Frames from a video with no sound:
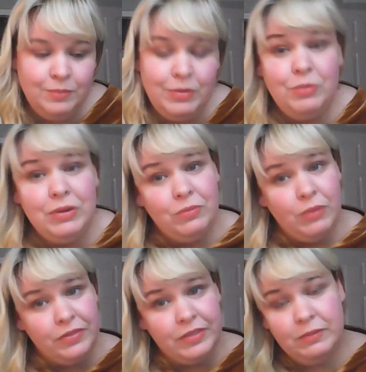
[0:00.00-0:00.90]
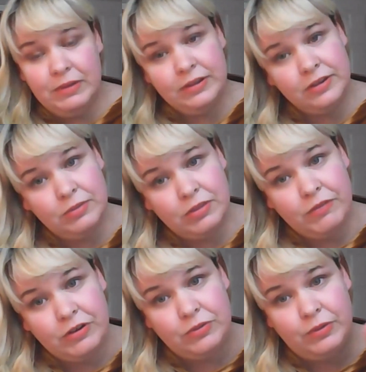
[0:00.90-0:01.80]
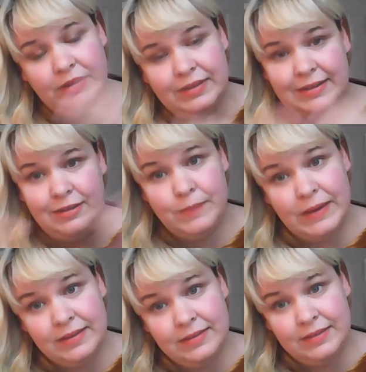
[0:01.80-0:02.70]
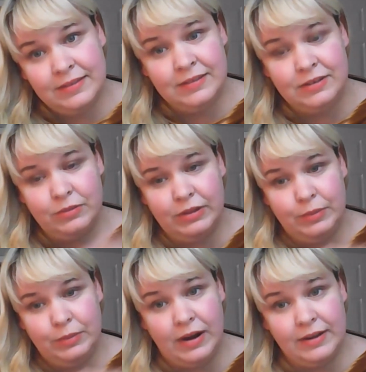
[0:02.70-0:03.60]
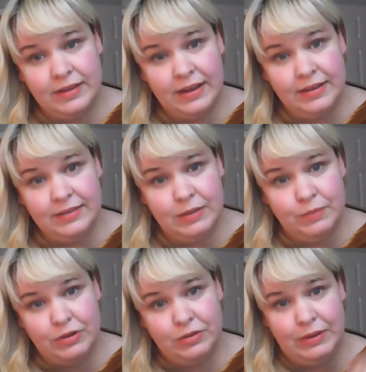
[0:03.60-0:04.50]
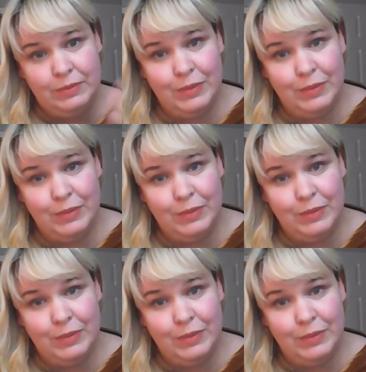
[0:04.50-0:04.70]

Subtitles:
But one thing we lose with virtual is that space to really process in between.